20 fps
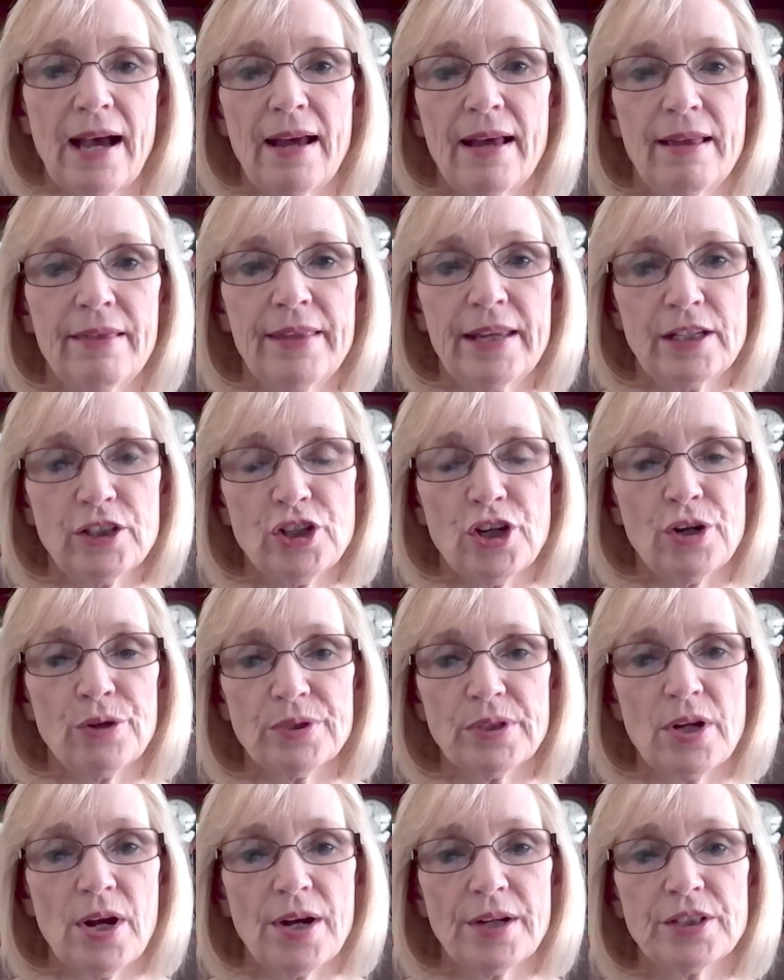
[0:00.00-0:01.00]
that and they
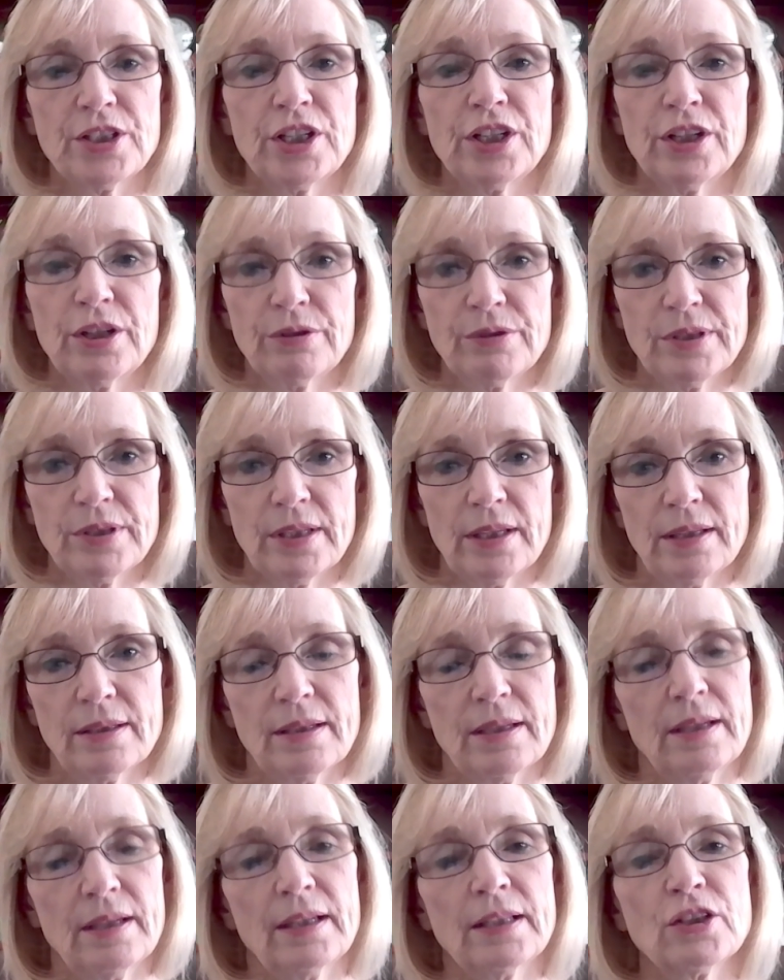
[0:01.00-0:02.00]
chose not to use
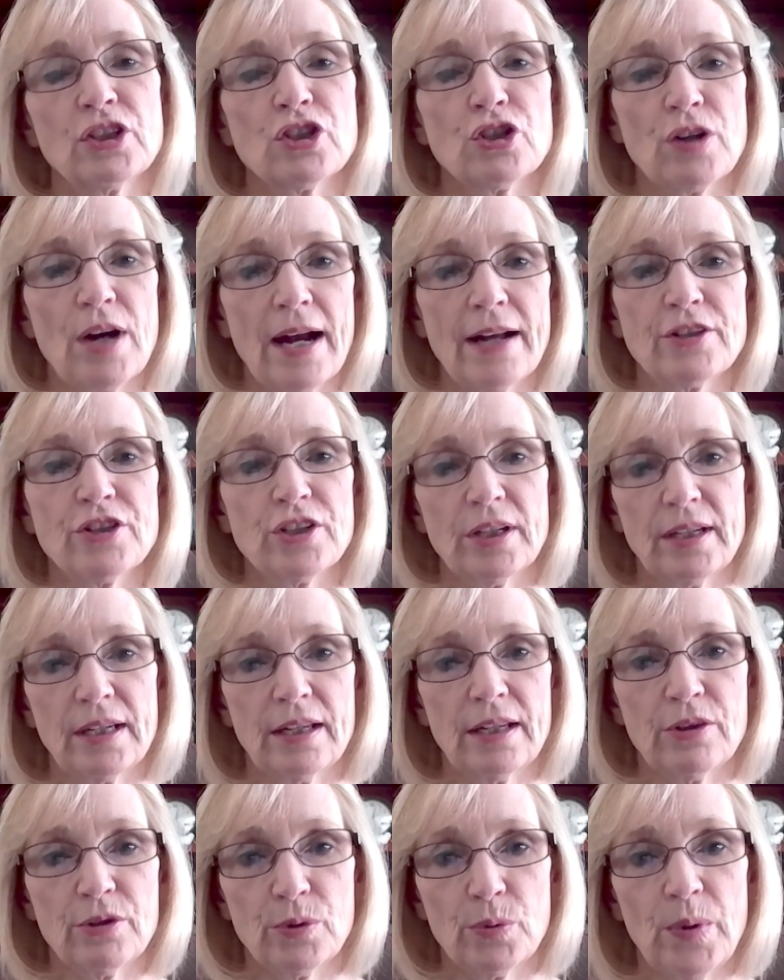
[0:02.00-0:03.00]
it. It's
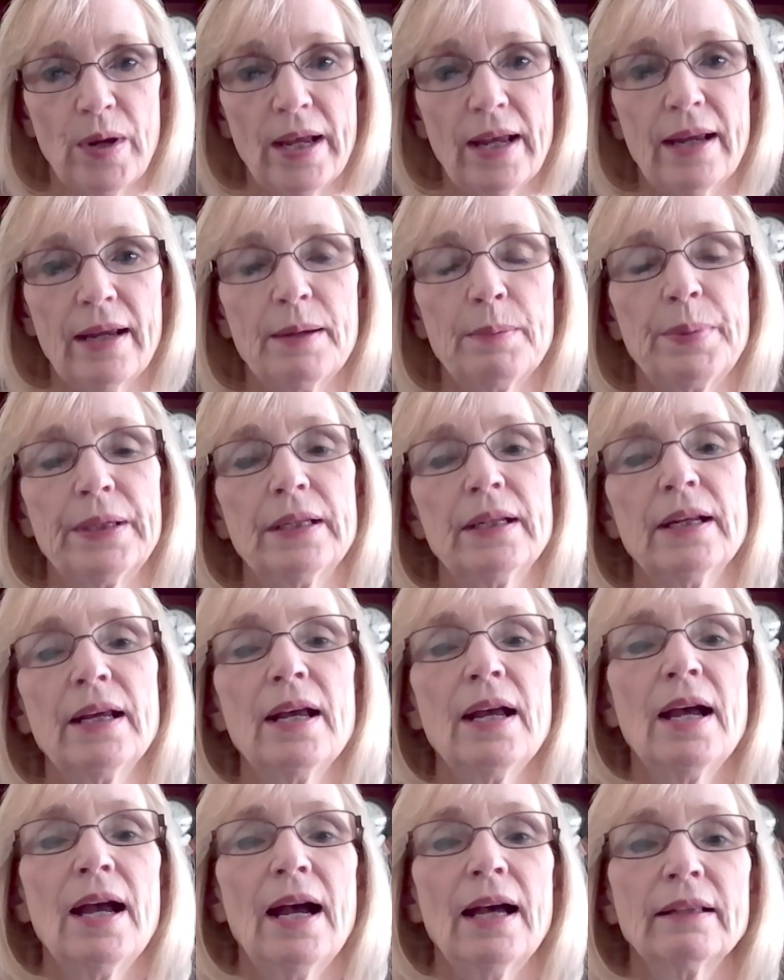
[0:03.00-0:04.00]
tragic either way, but
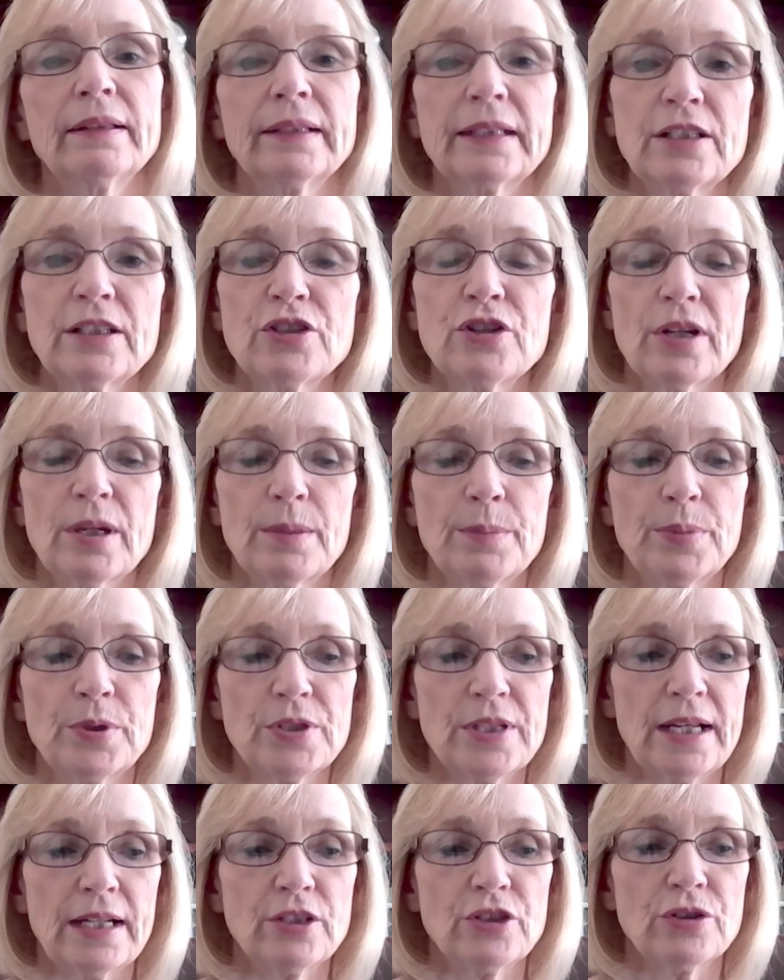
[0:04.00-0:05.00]
at least you can
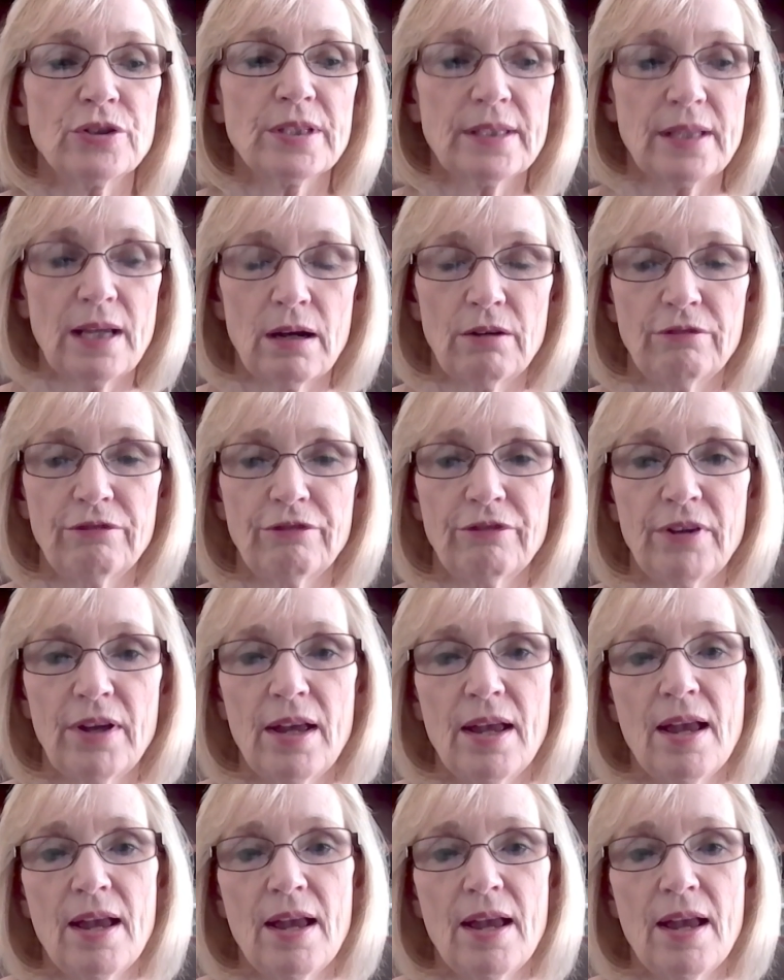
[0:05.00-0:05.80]
protect yourself.